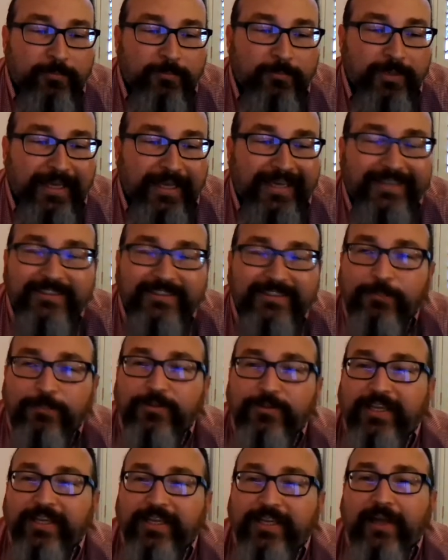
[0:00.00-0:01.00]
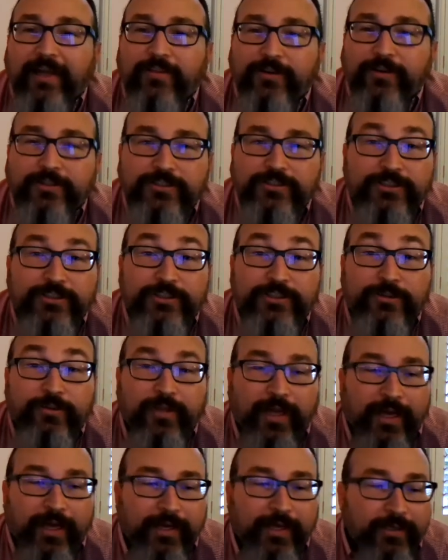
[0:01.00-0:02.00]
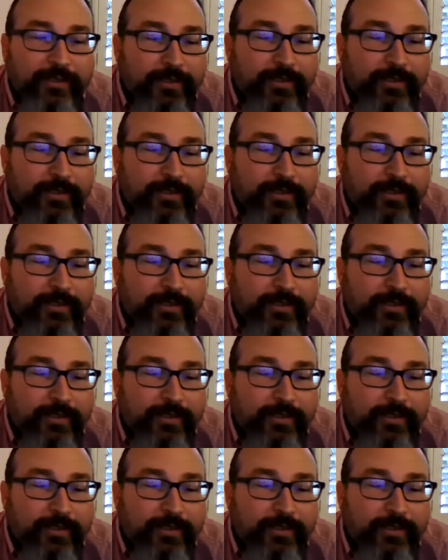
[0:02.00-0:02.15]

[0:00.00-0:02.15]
getting something together to do that.